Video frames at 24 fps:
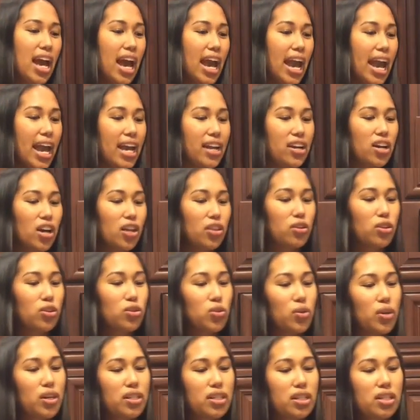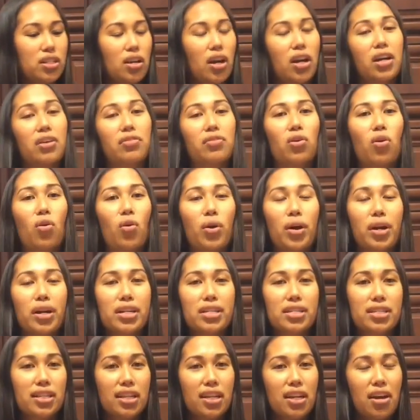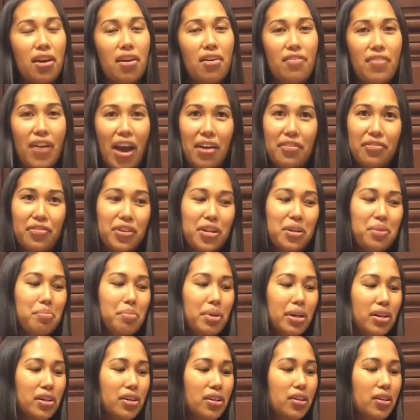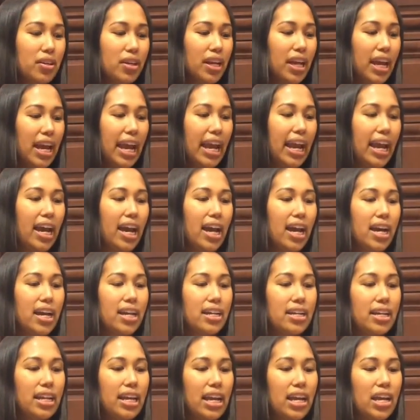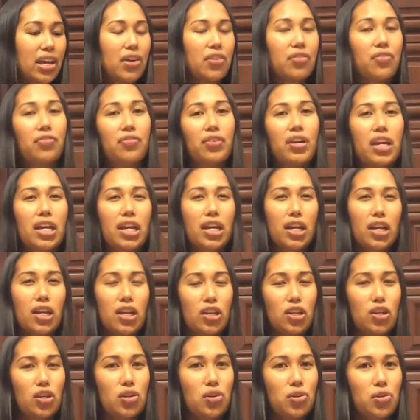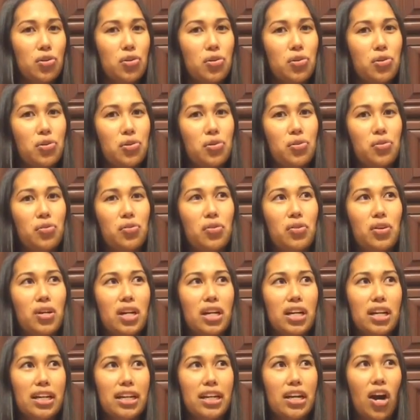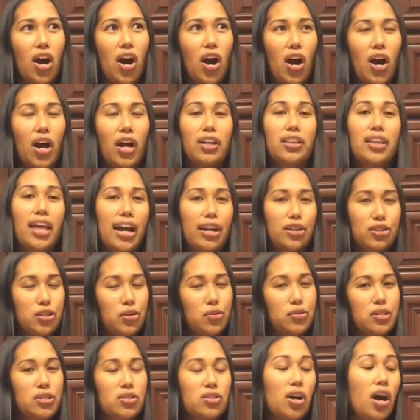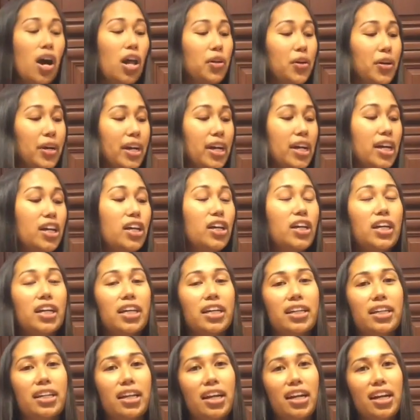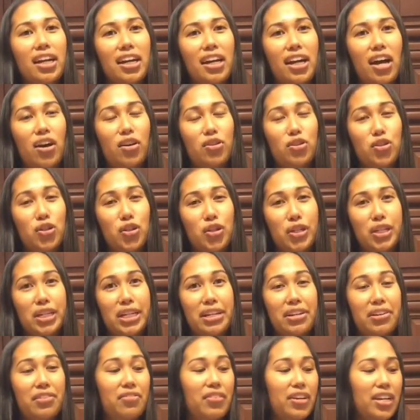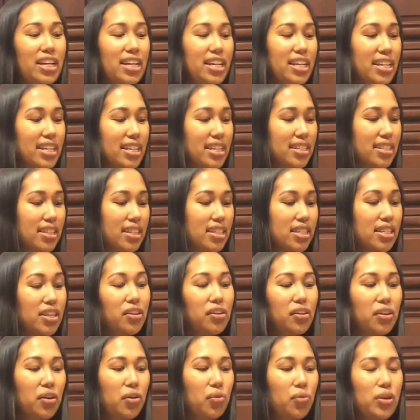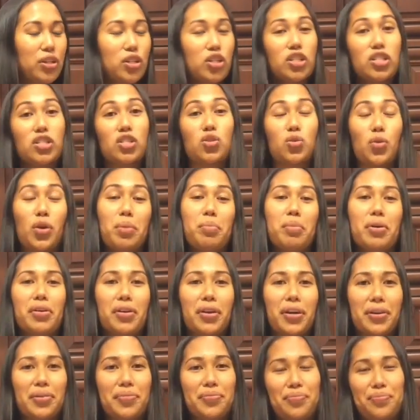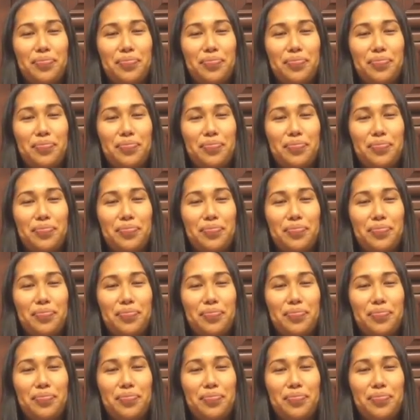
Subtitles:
And other sources are, of course, fat-free milk, and if you are lactose intolerant, a good alternative is Silk, which is soy milk.